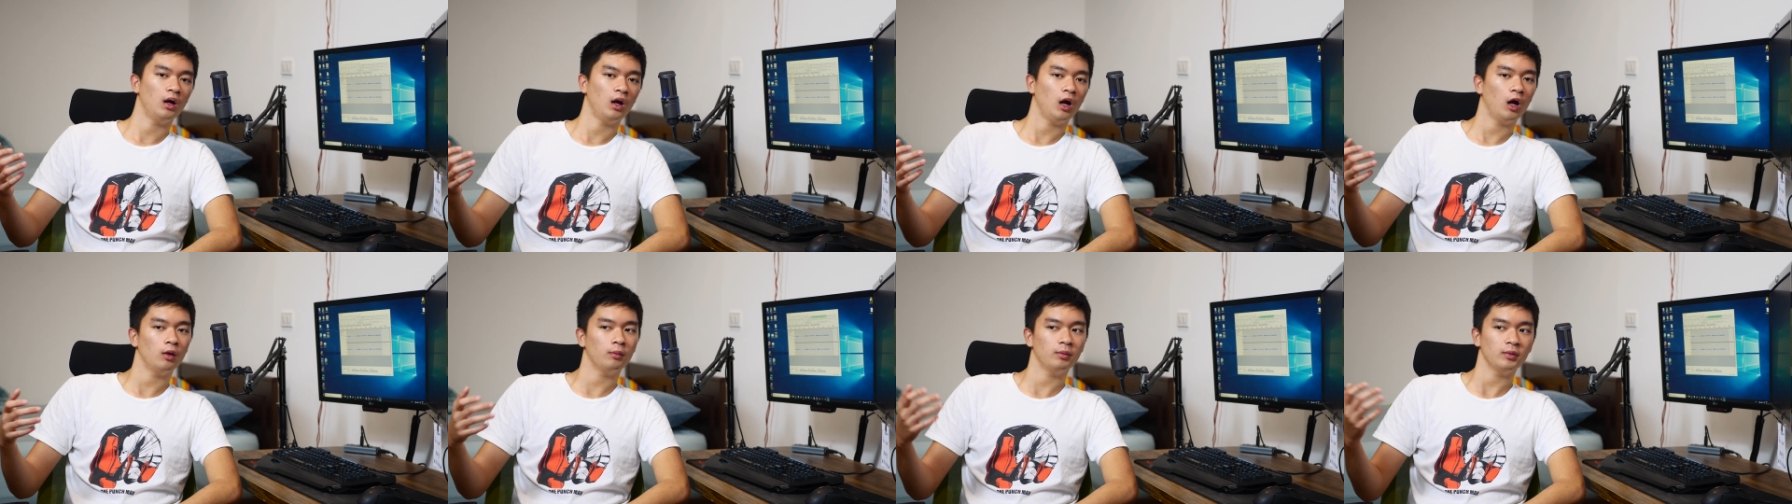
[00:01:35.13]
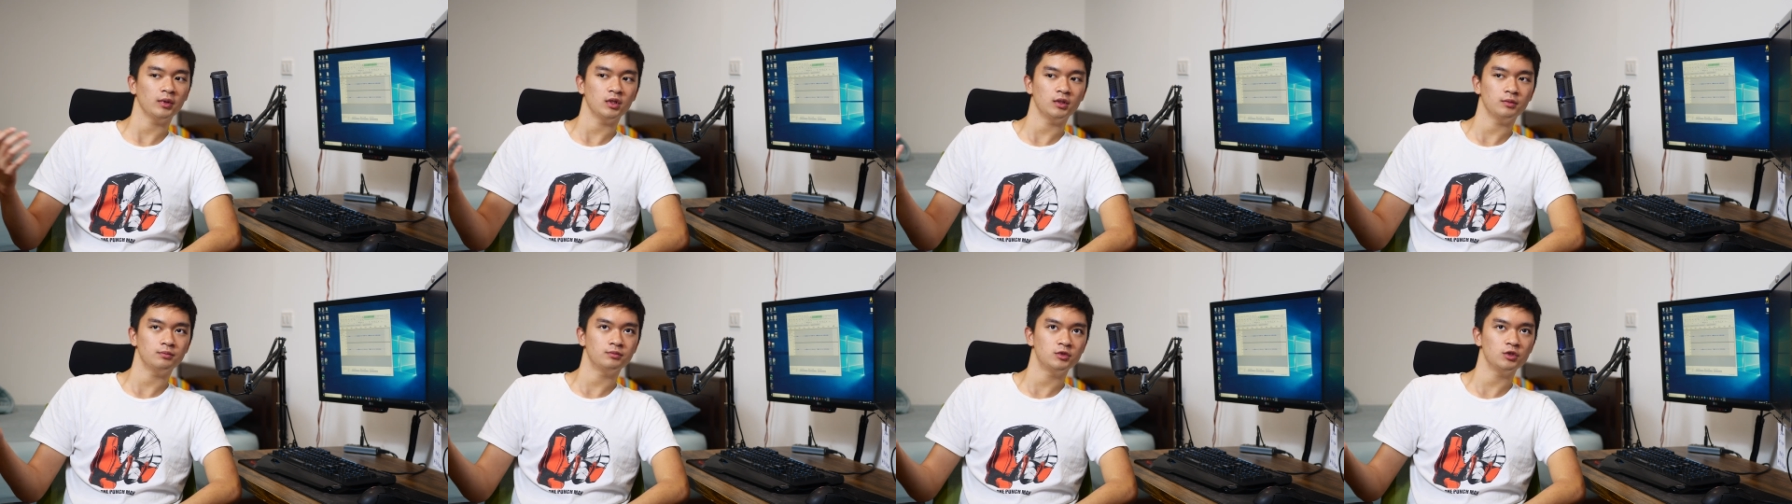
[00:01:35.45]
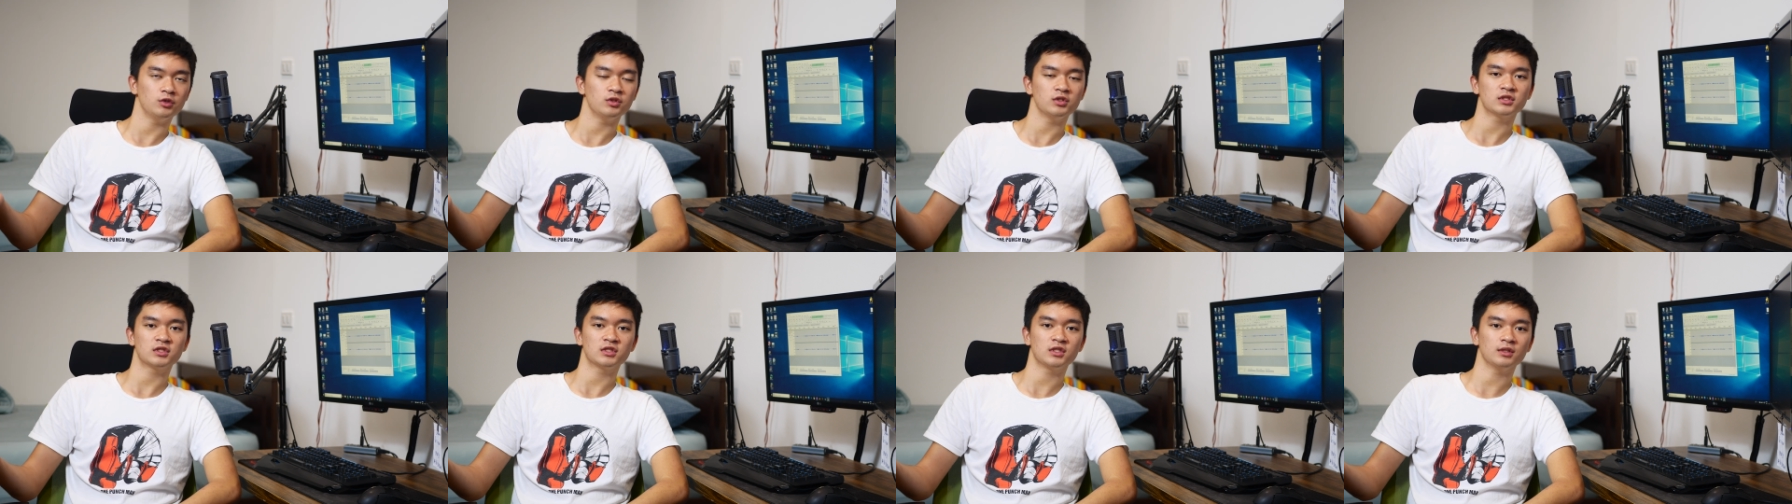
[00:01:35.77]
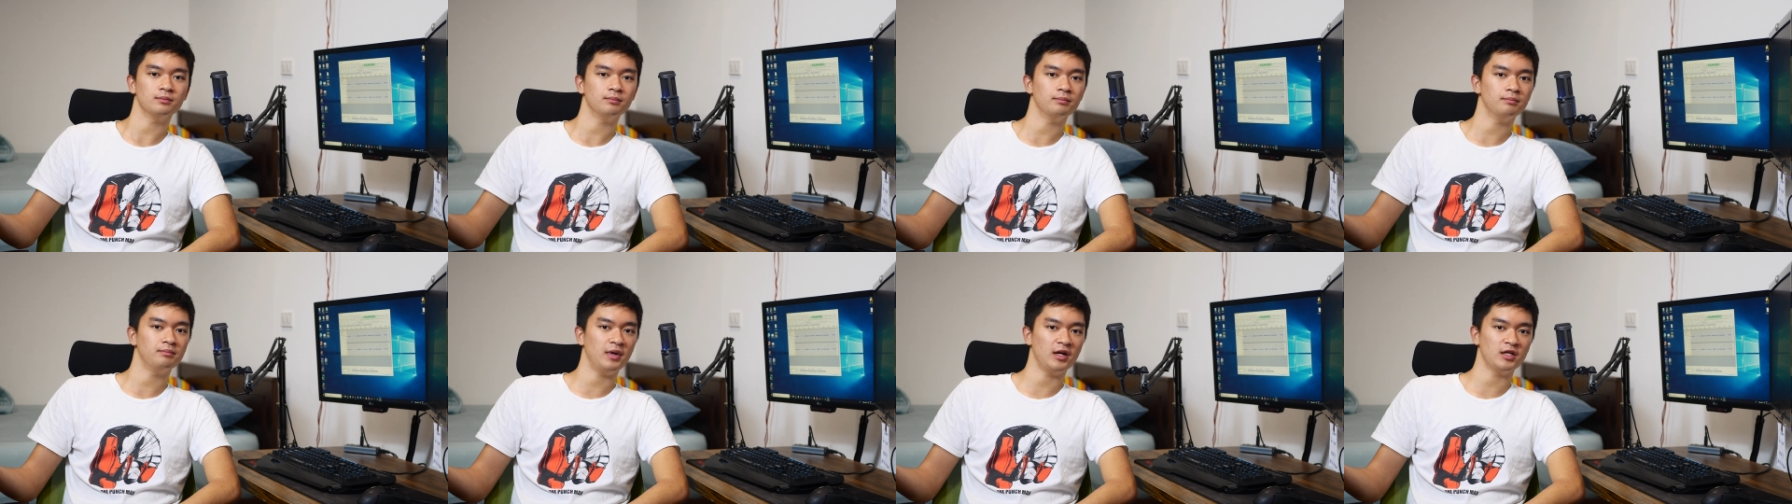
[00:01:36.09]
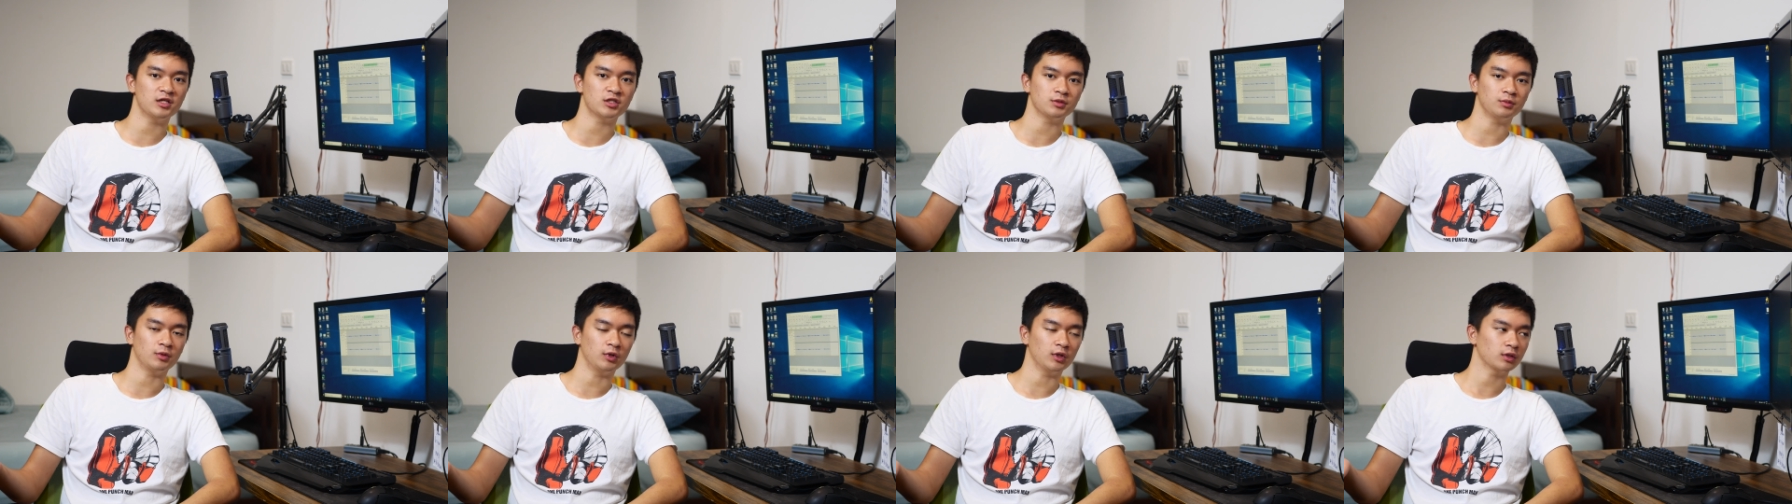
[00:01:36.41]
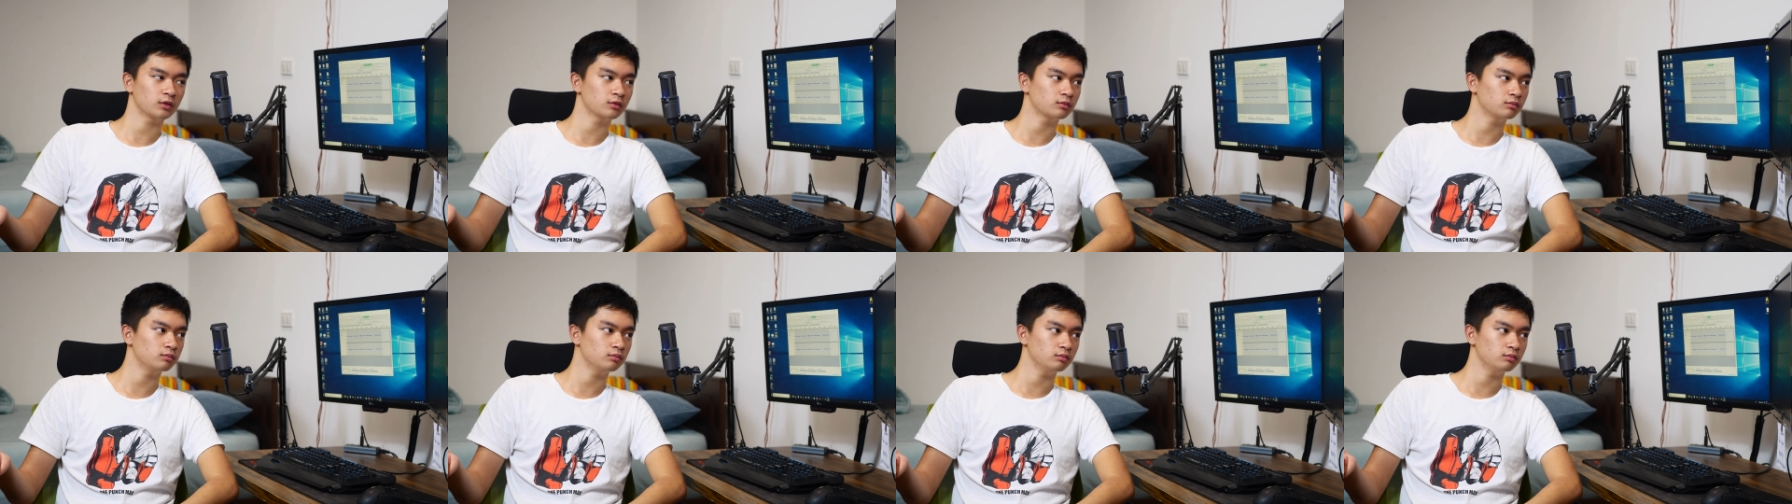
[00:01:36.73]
I'll be doing some benchmark,